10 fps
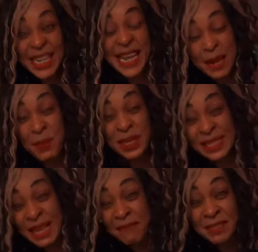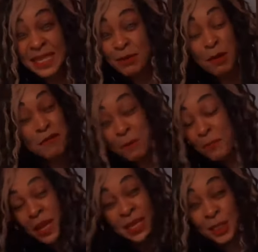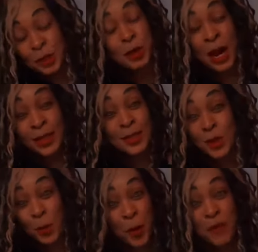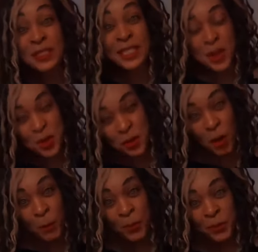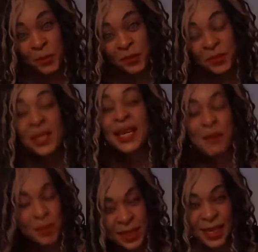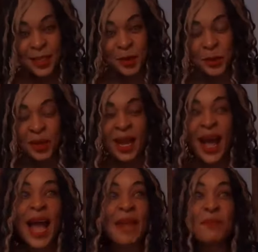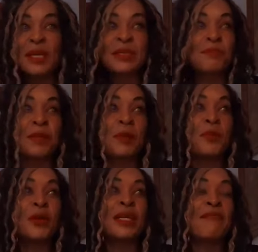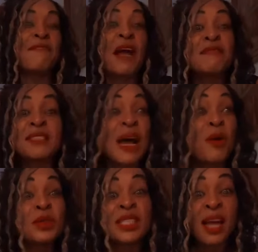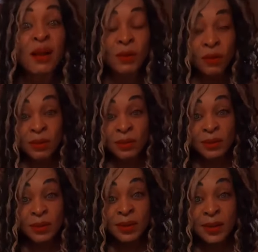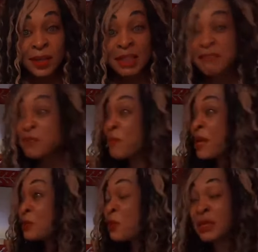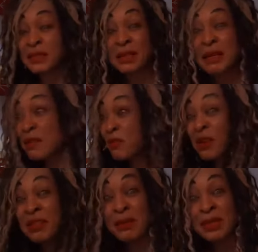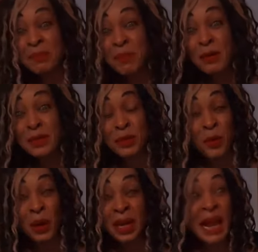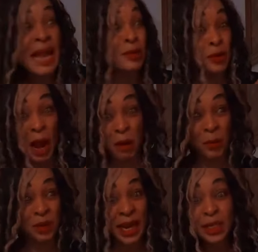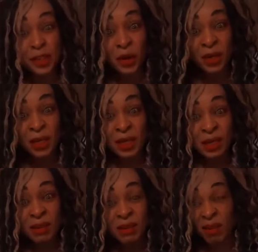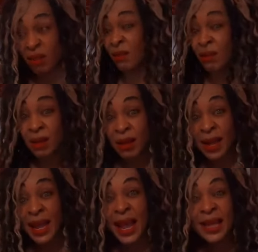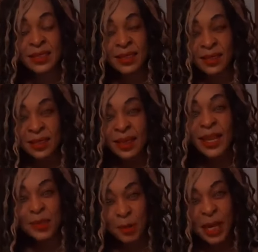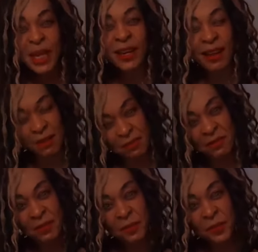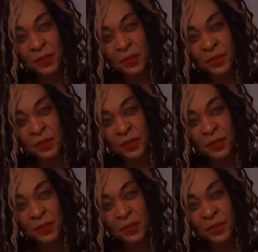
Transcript: Lymm Services, one of the biggest truck stopovers in Europe. Let me tell you, I meet people in a five star hotel They've spent what? 3,000 pounds a night on accommodation. Huh? And guess what I love?